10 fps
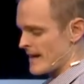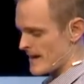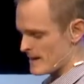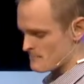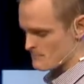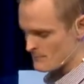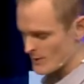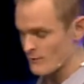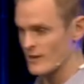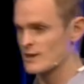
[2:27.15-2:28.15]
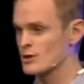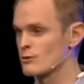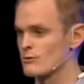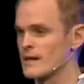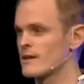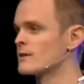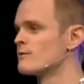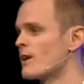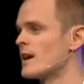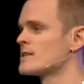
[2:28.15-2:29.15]
um, I've had career
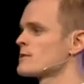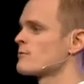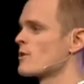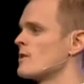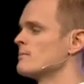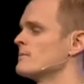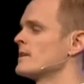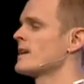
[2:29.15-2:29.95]
advice from.